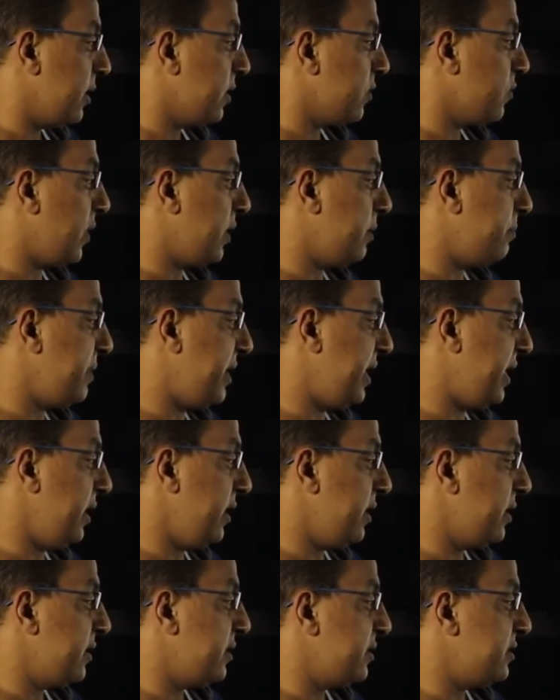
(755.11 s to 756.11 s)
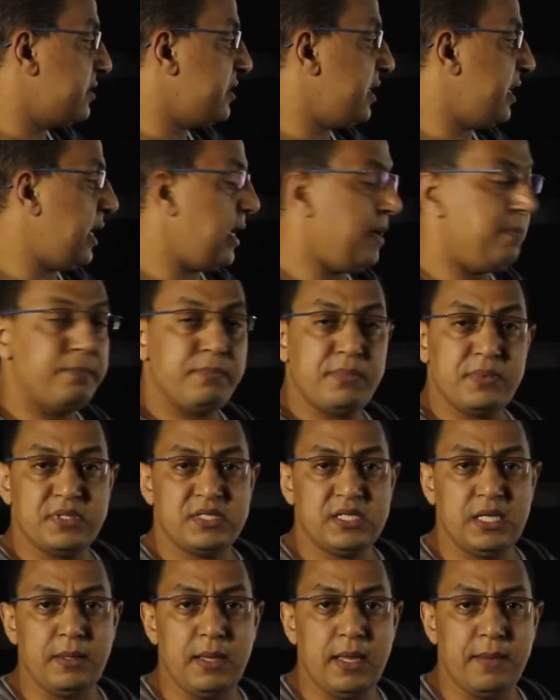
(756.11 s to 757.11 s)
It will be
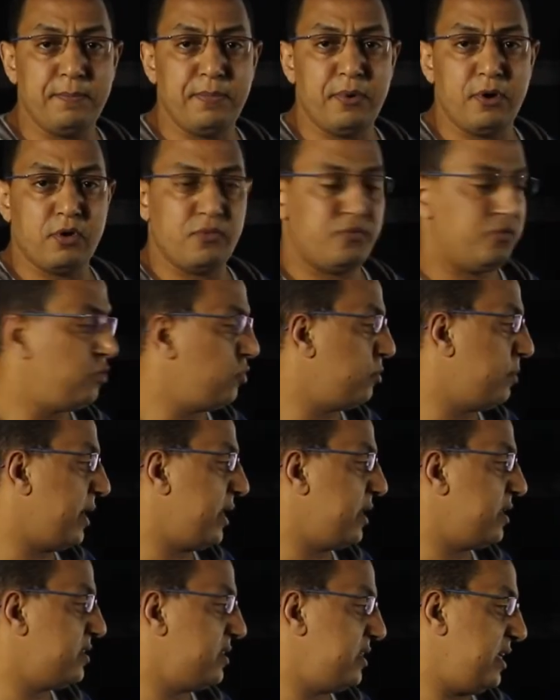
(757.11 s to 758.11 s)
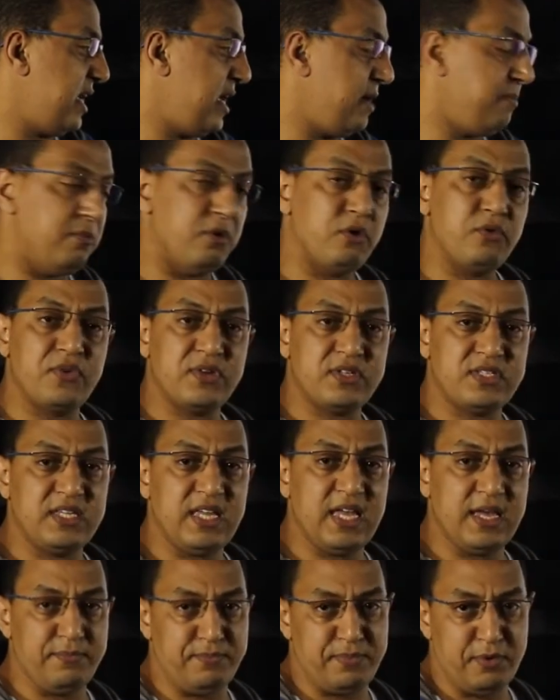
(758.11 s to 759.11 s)
Cm power of 2 minus Cm over
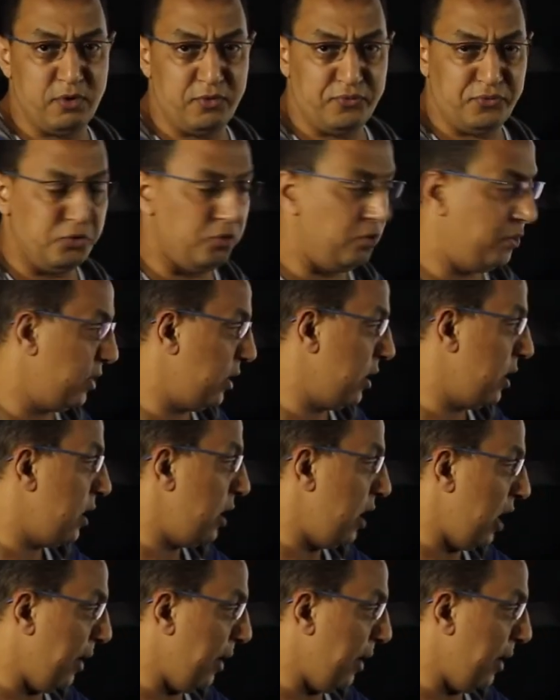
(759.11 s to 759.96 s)
Cm power of 2.